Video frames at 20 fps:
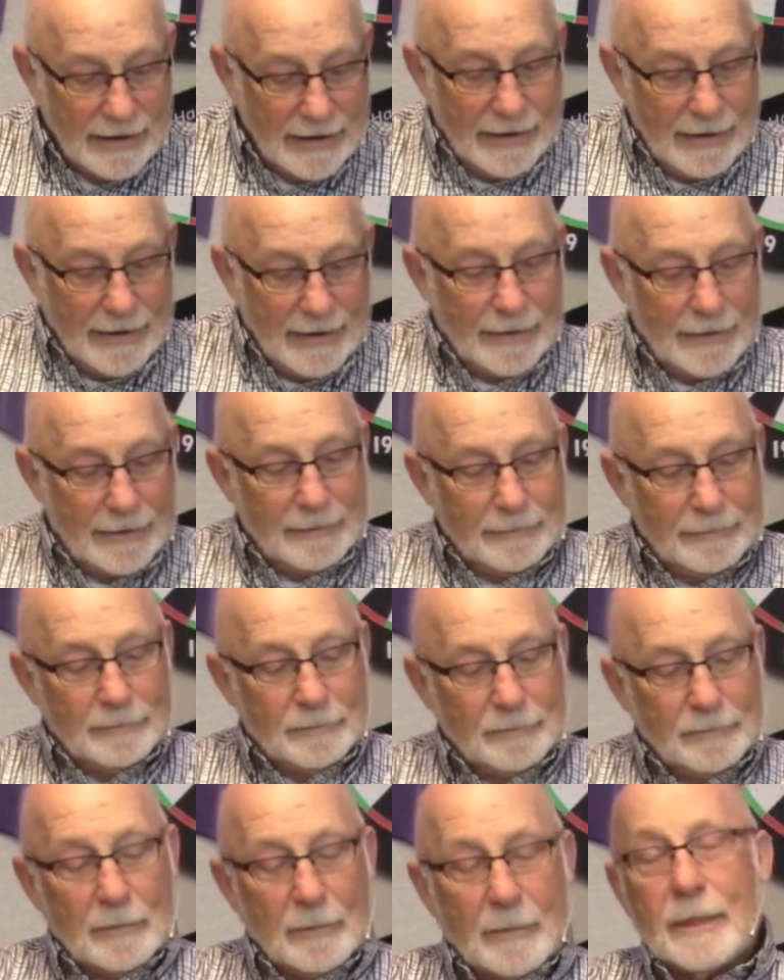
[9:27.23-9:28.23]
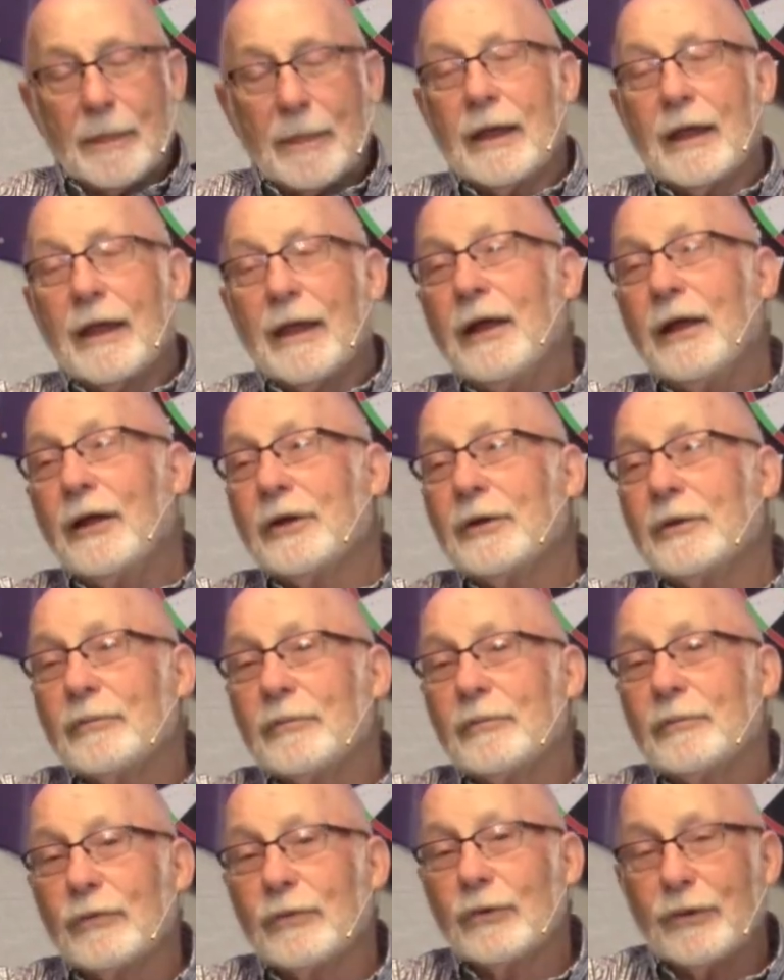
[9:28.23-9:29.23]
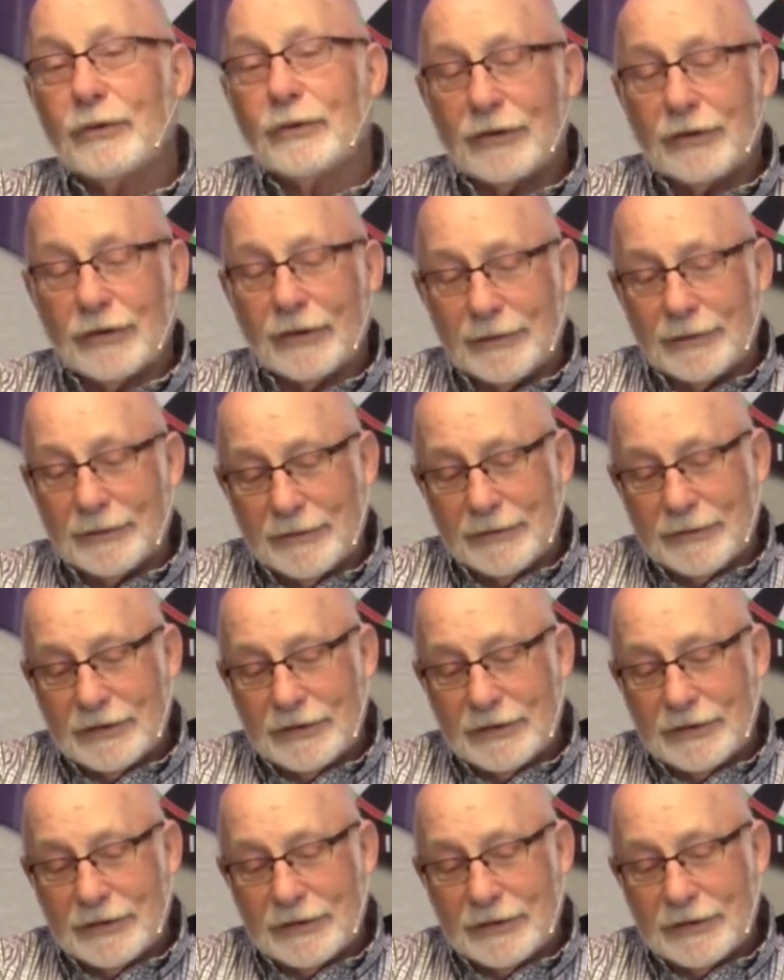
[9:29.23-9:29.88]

Helen Miroslav,